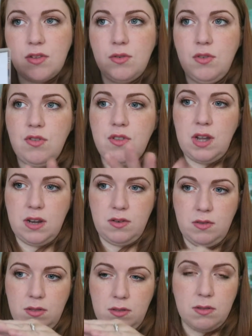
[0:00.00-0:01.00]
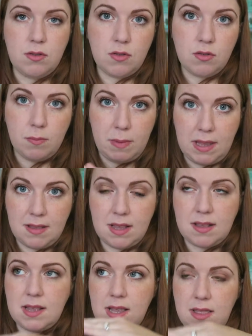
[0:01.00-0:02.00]
So you start on, you know, the
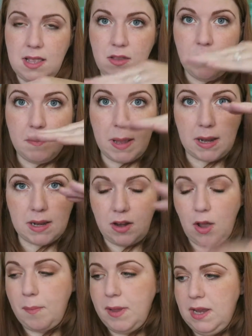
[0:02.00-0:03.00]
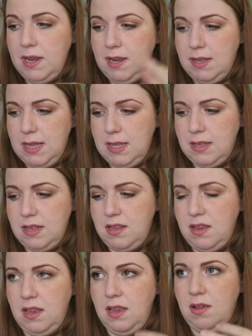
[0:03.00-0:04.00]
basis, and then you build it up in
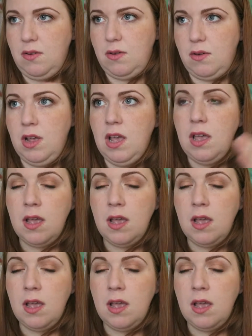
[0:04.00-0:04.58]
intensity or